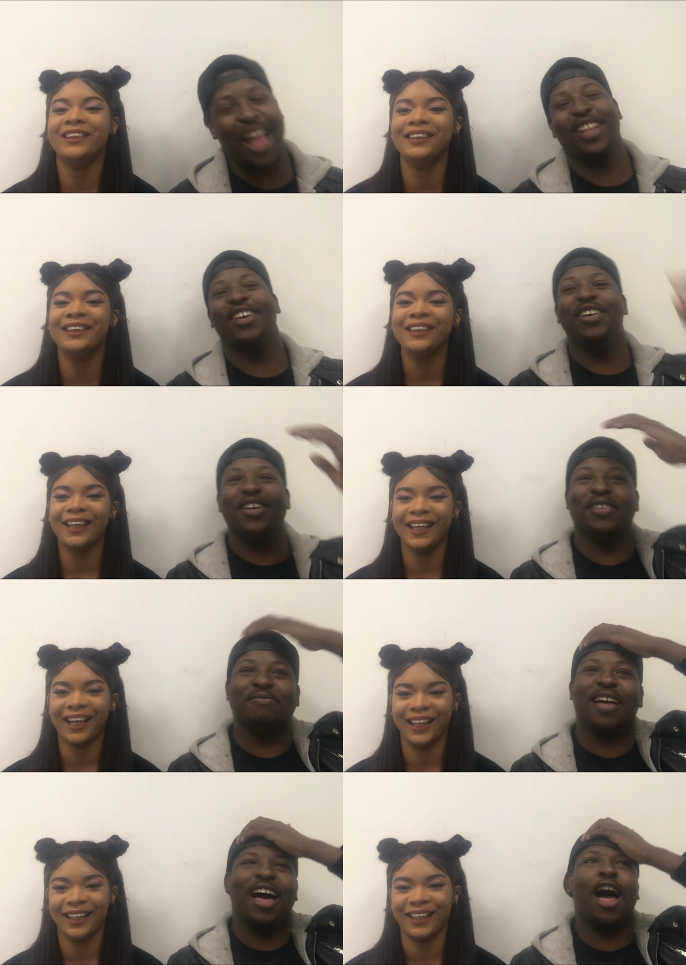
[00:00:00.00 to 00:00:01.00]
Speaker 1: I
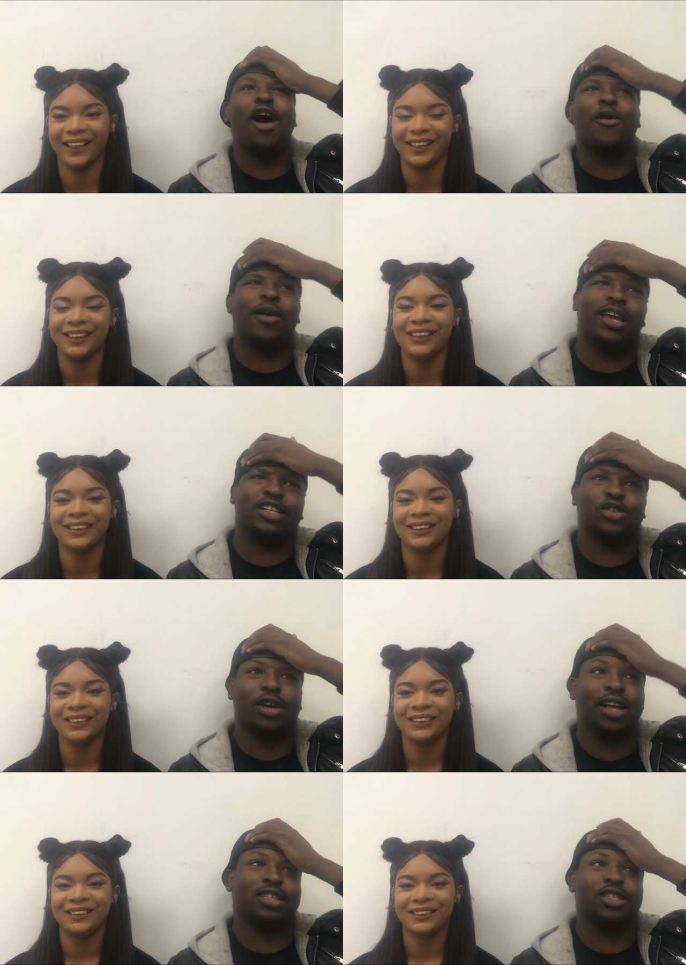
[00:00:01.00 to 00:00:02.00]
um I always
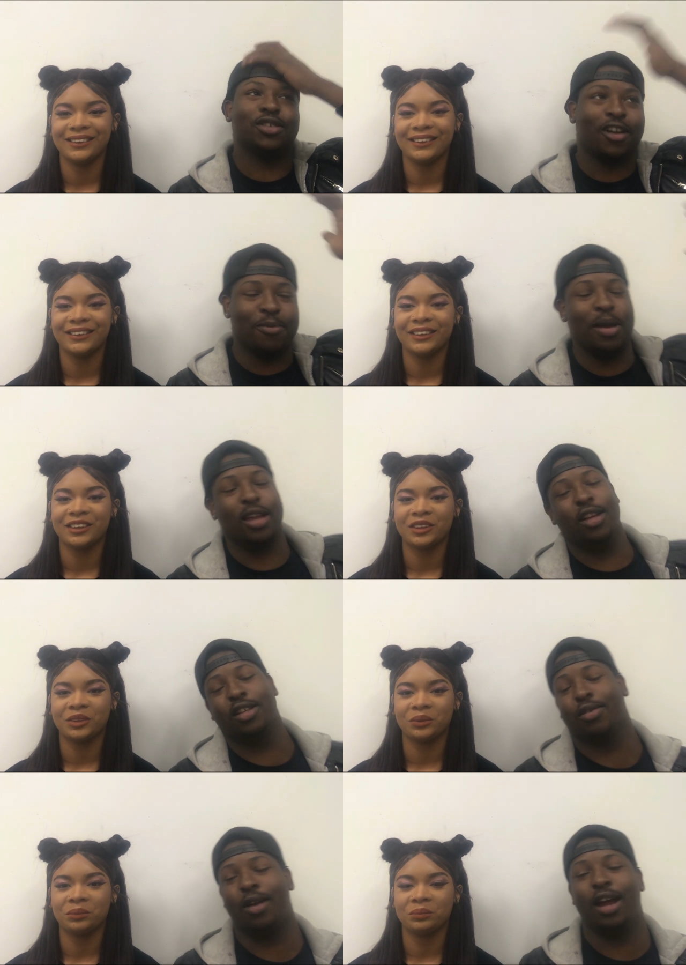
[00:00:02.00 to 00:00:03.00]
try to start off my
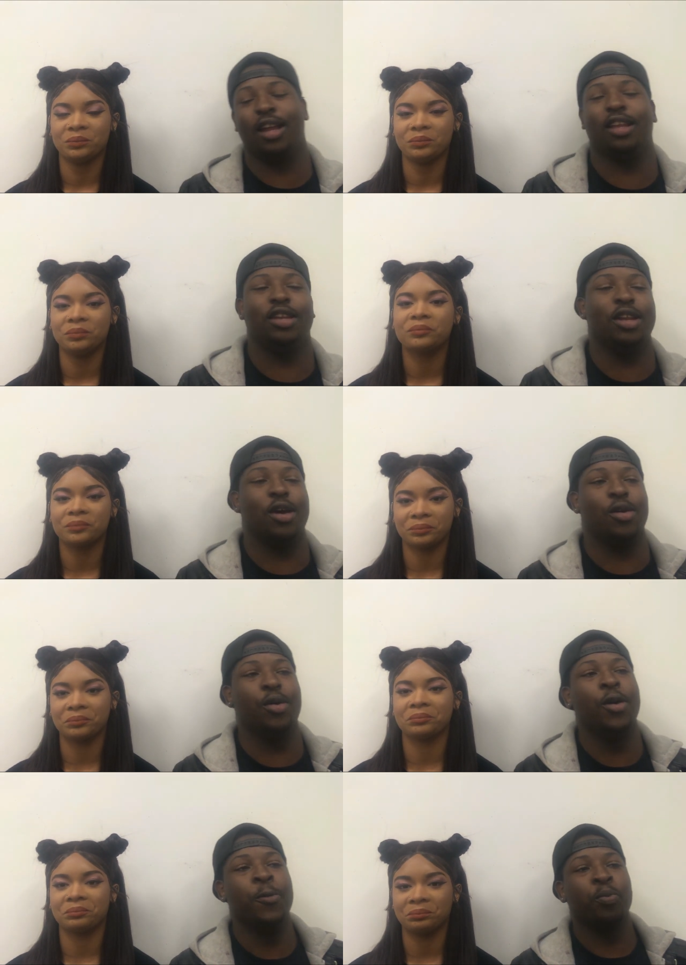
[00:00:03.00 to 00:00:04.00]
years right, you know,
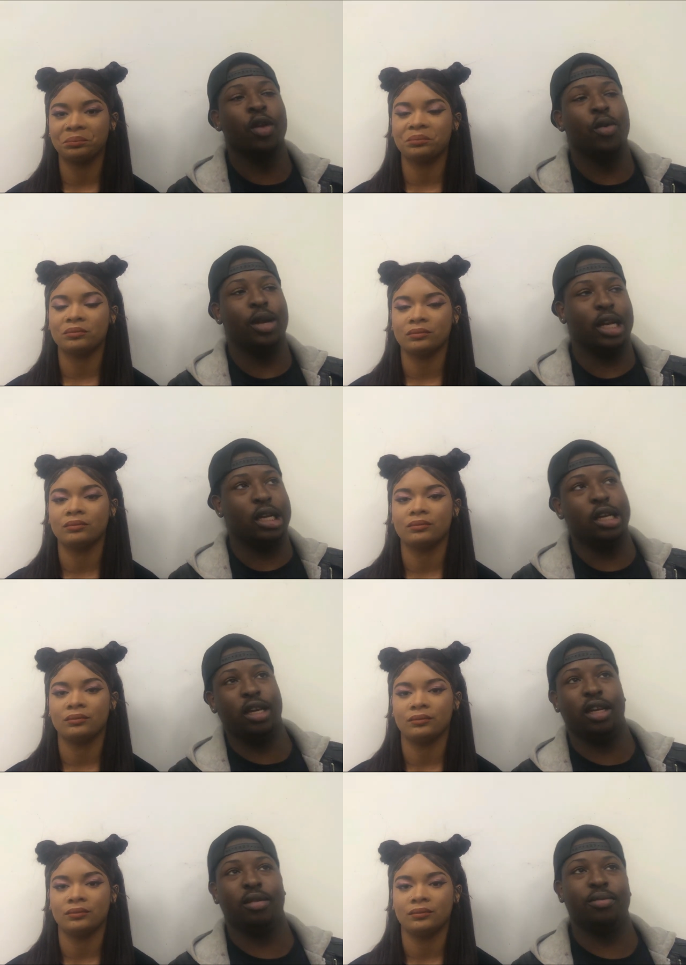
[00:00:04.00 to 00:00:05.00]
mm-hmm. with a
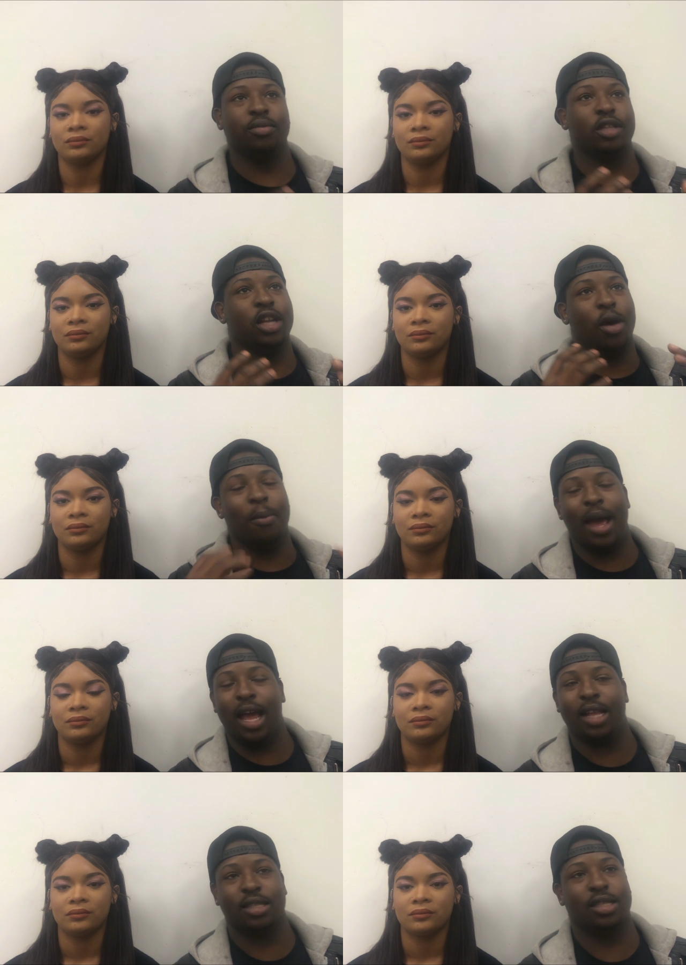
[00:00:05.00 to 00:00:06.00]
good, you know,
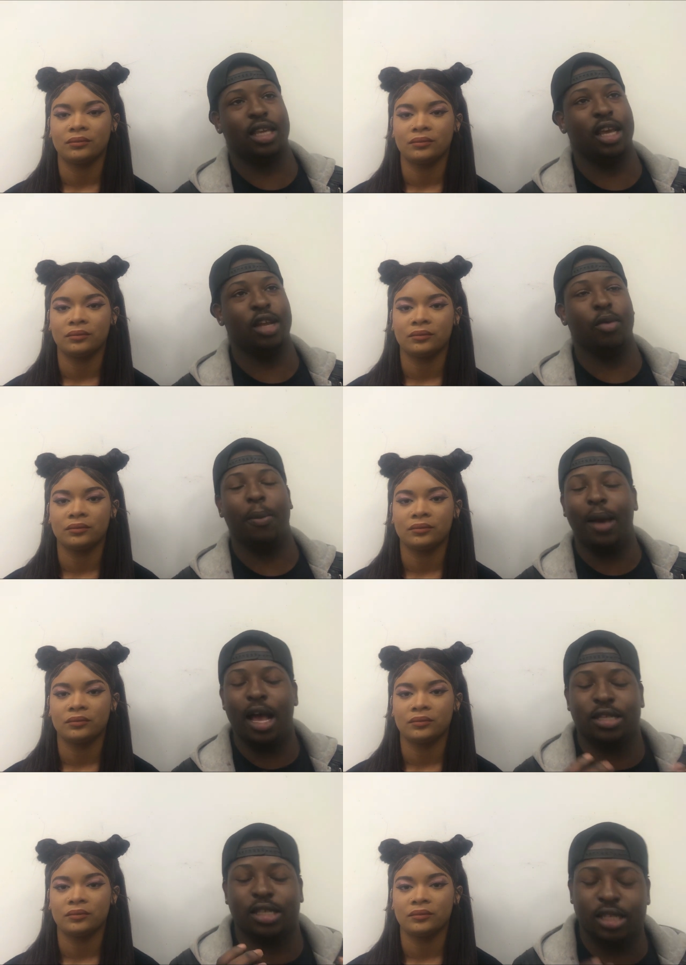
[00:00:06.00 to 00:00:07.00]
mindset, with
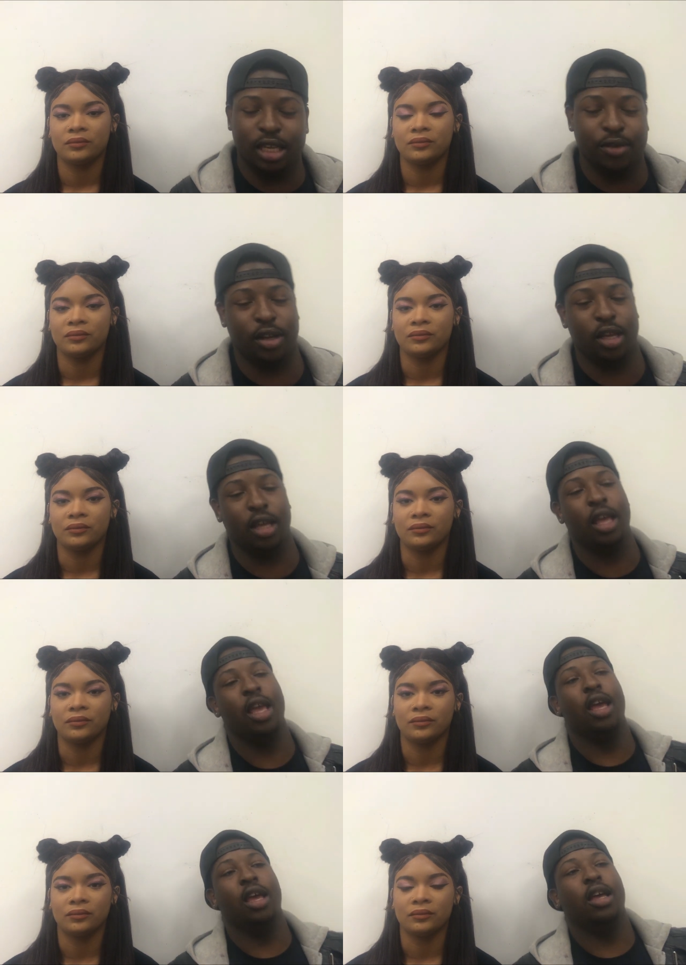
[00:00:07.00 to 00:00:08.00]
positivity.
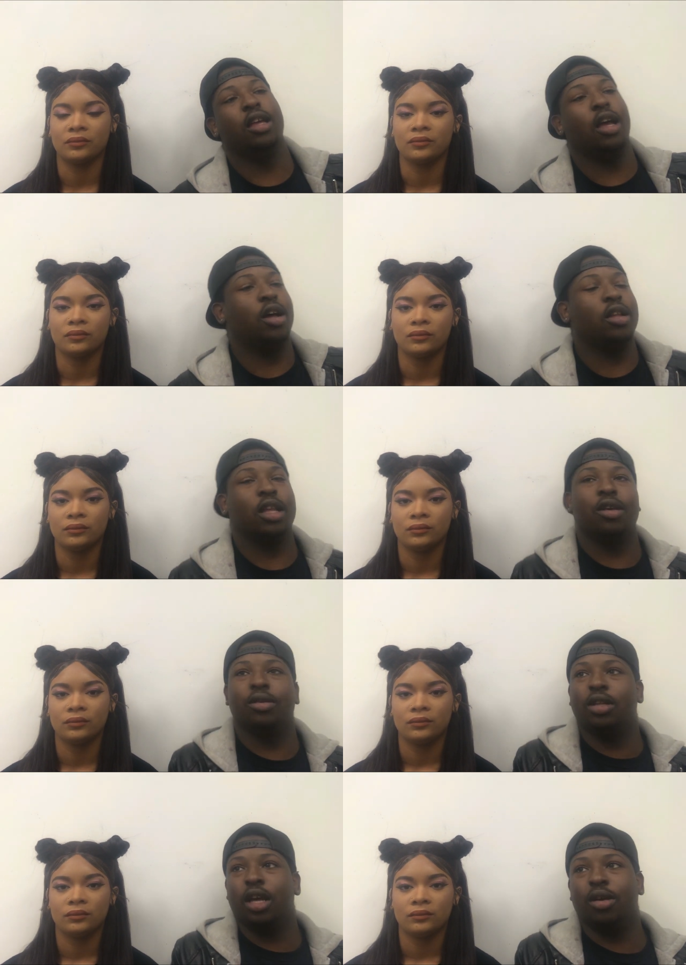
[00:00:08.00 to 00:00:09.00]
Although,
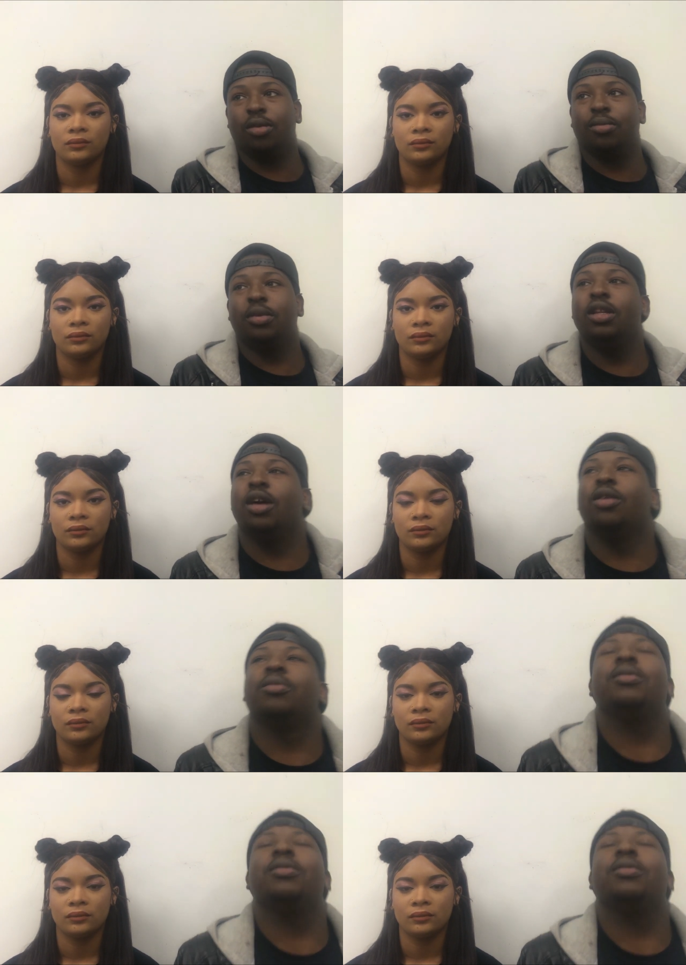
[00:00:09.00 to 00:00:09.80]
you know, you know,